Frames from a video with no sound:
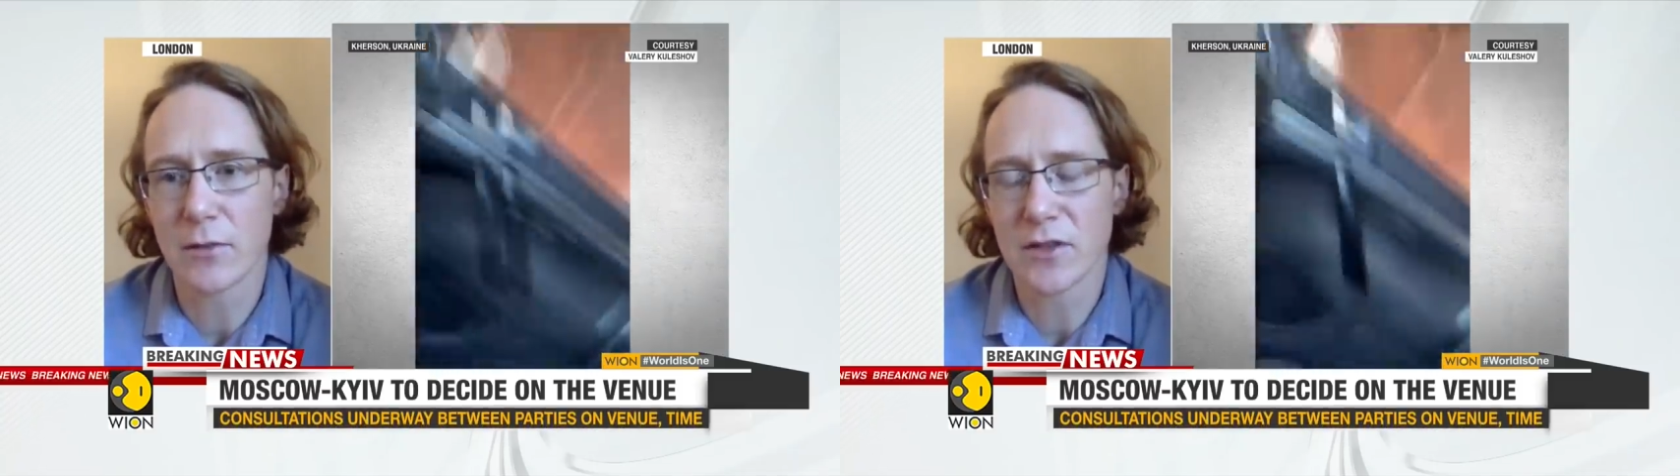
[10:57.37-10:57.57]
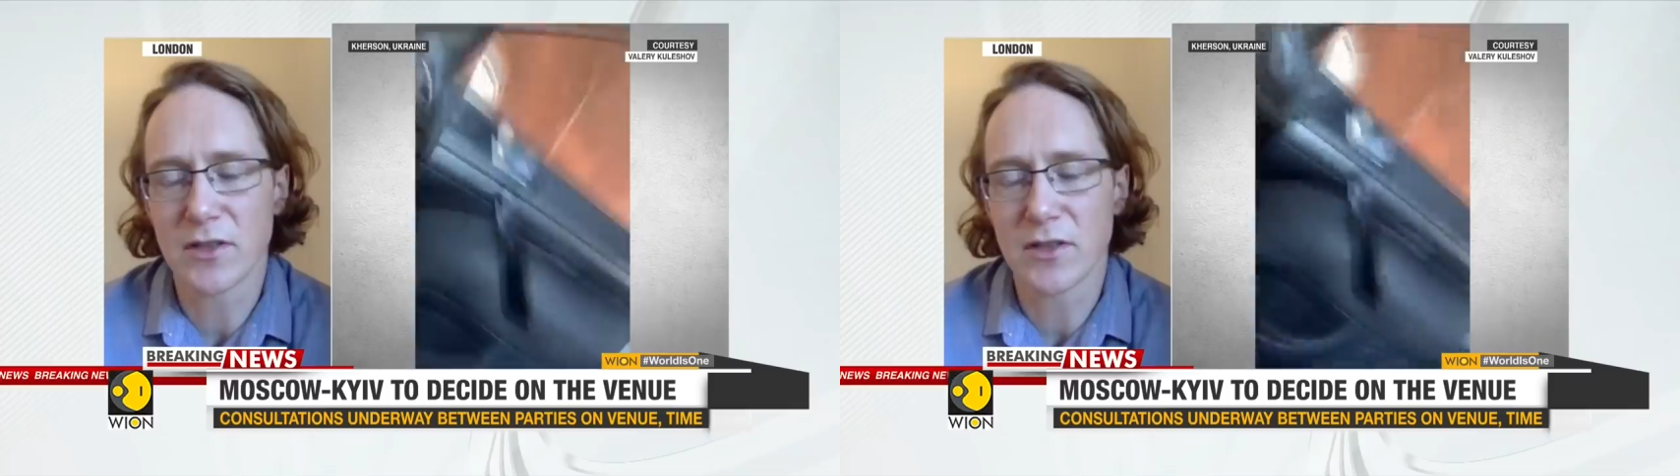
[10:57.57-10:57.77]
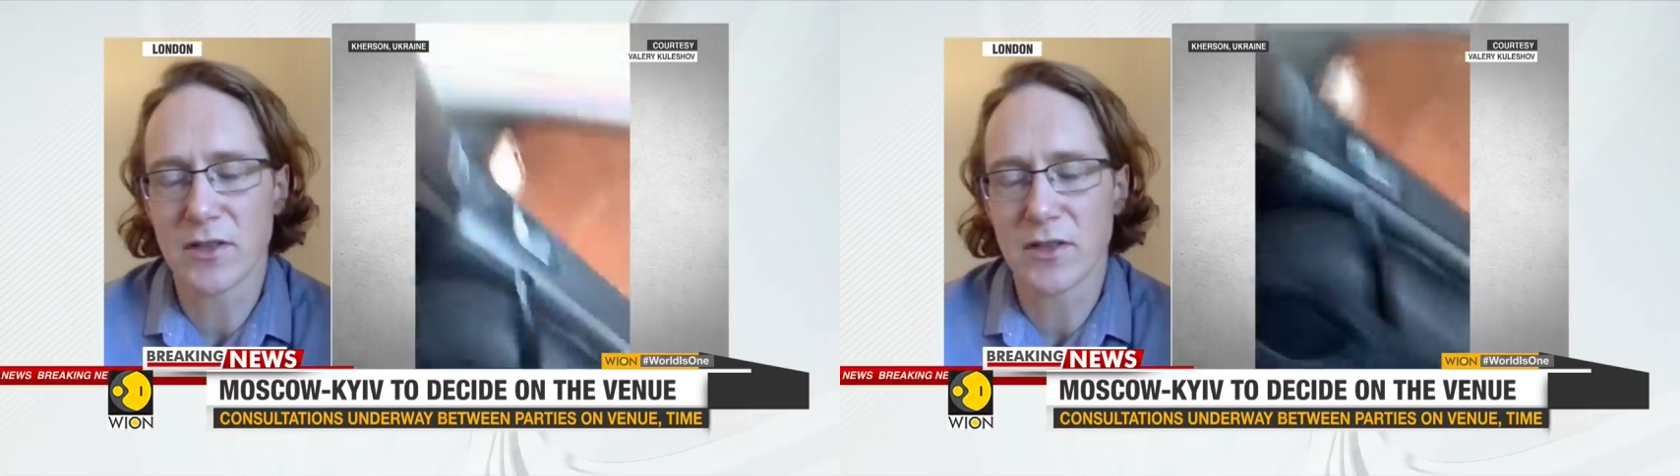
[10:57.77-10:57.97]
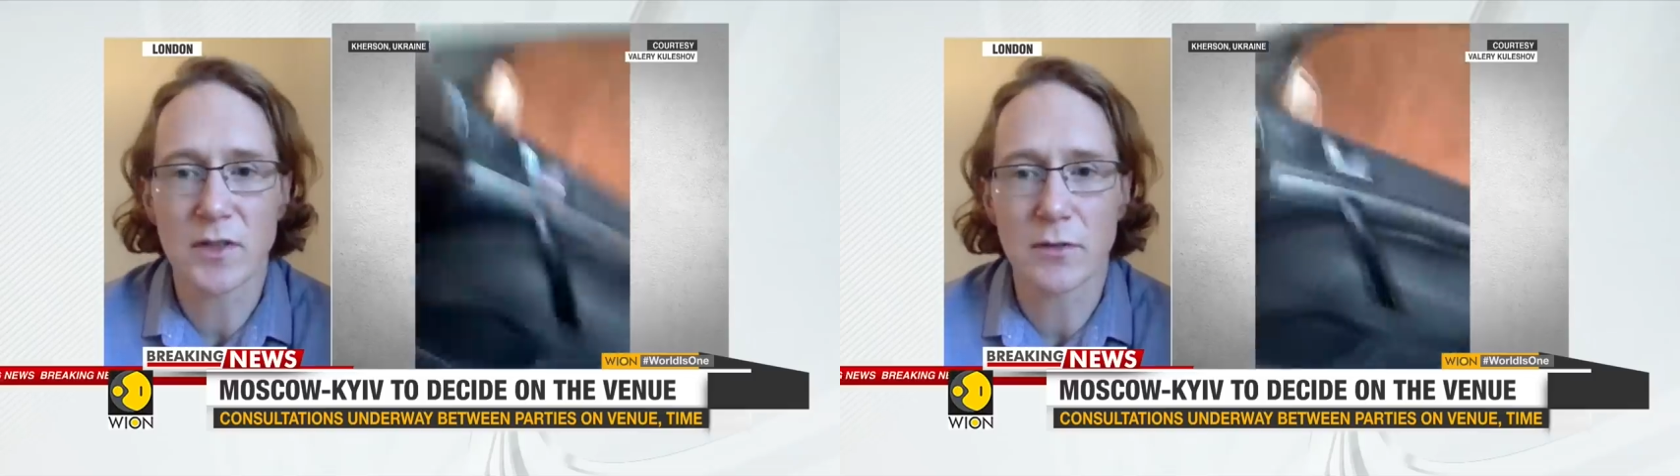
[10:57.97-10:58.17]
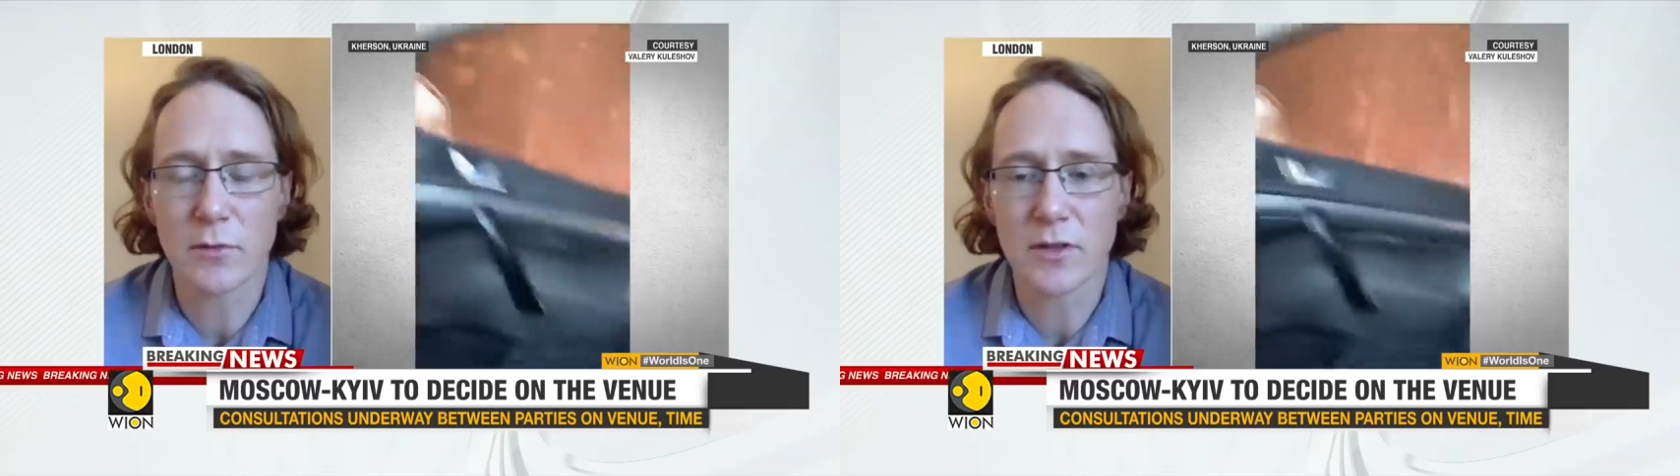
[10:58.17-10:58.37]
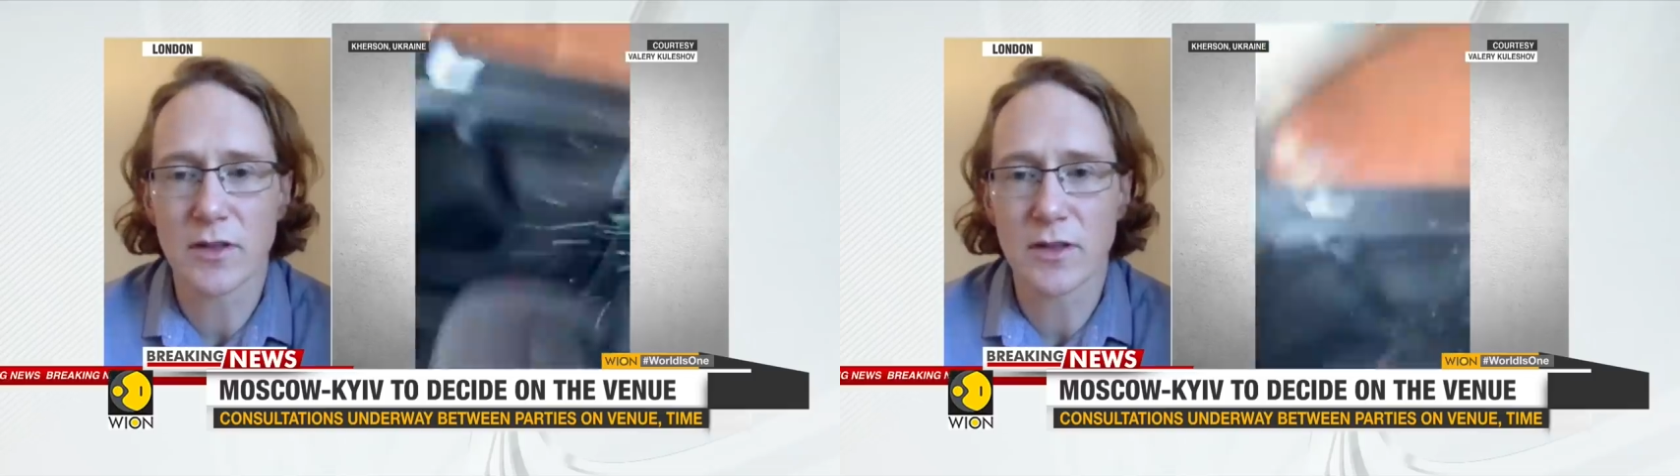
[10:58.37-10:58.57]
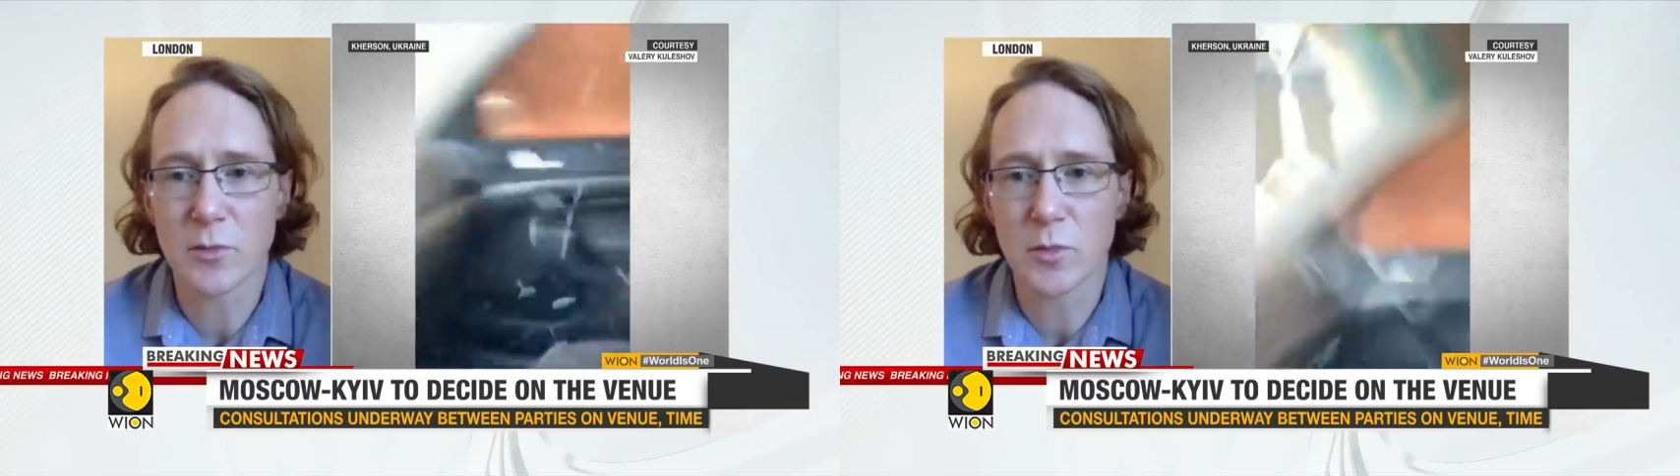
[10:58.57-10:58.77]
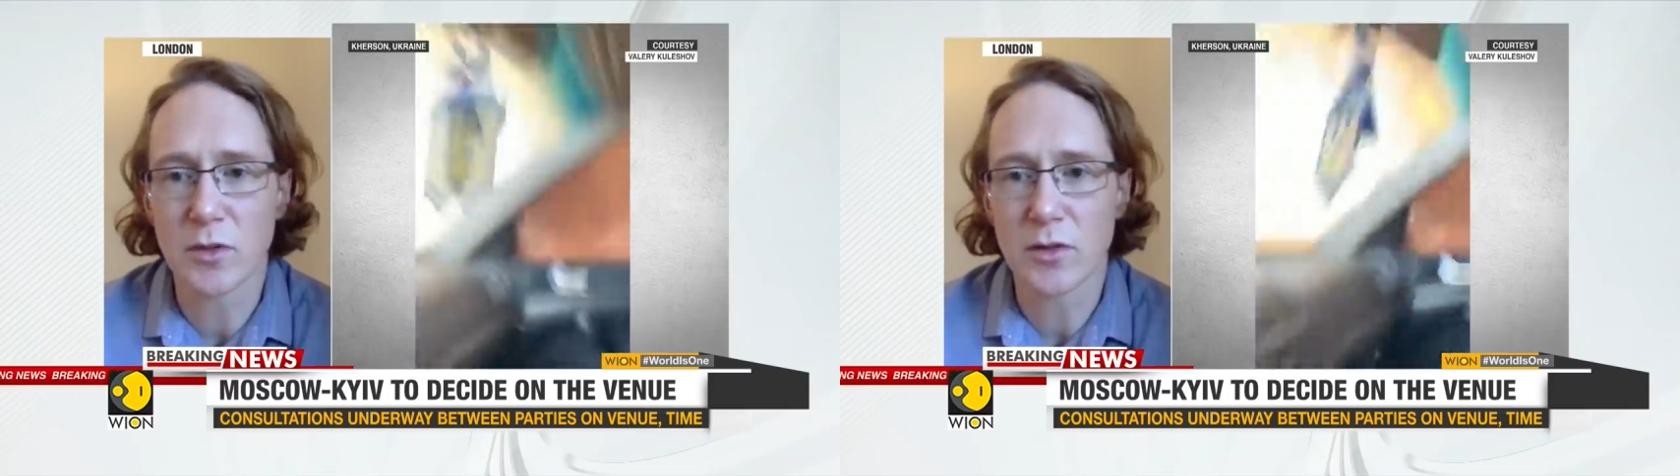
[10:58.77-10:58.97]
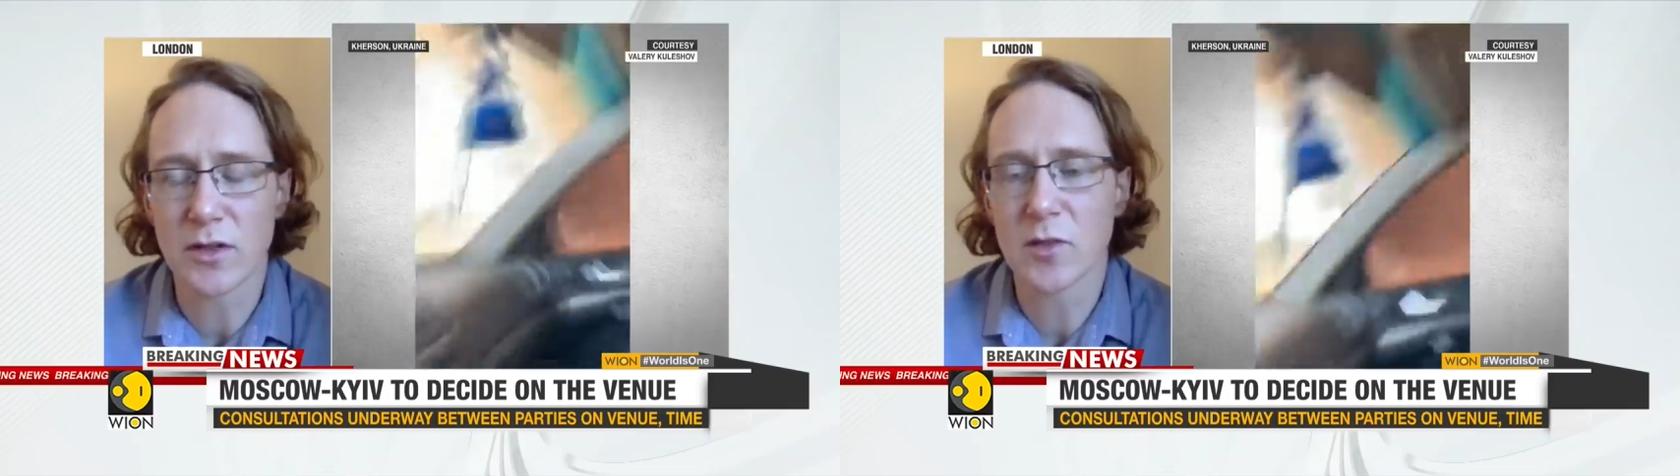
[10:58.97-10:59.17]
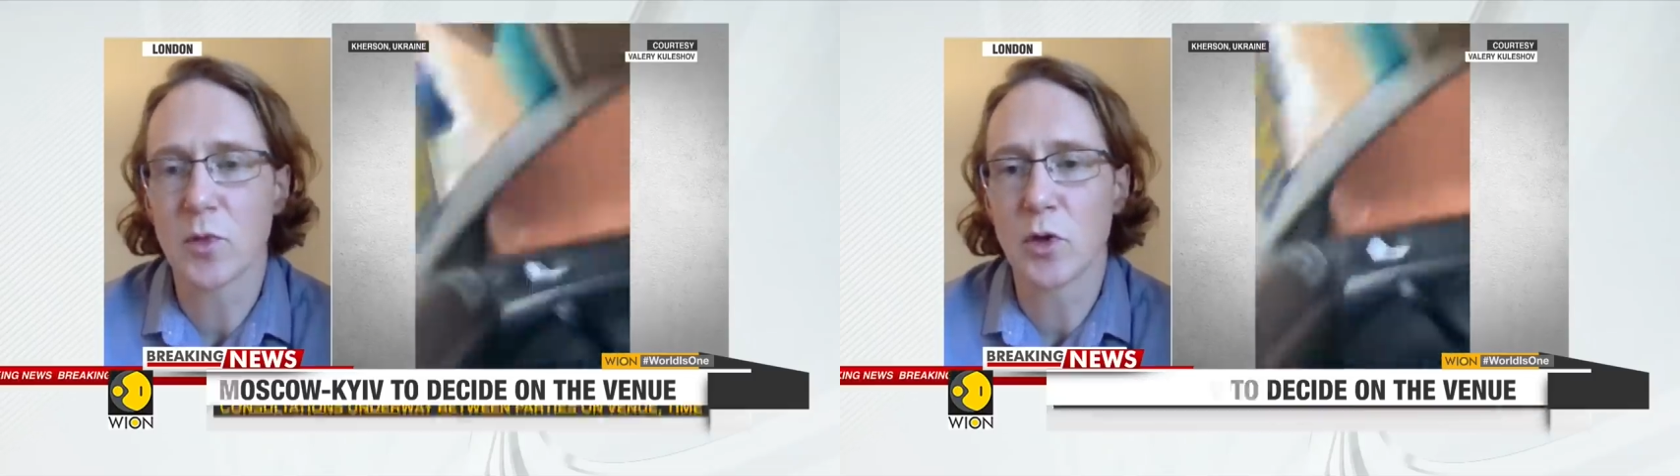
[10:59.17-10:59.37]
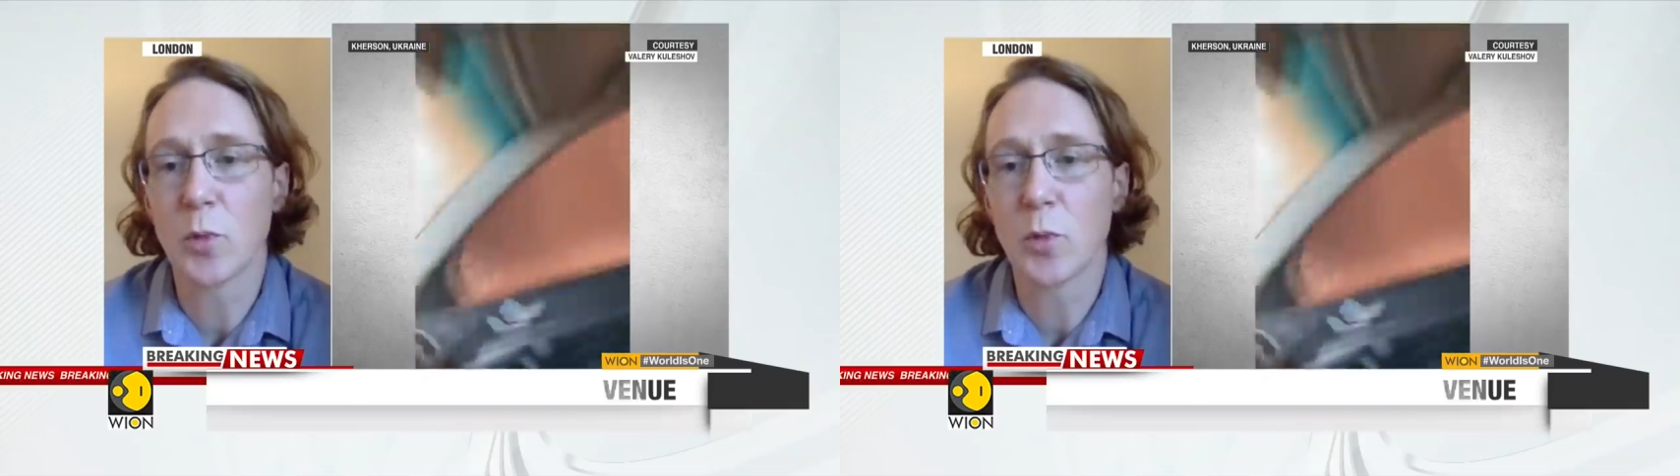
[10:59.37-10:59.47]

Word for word: which is the opposite of what they should be doing. They should be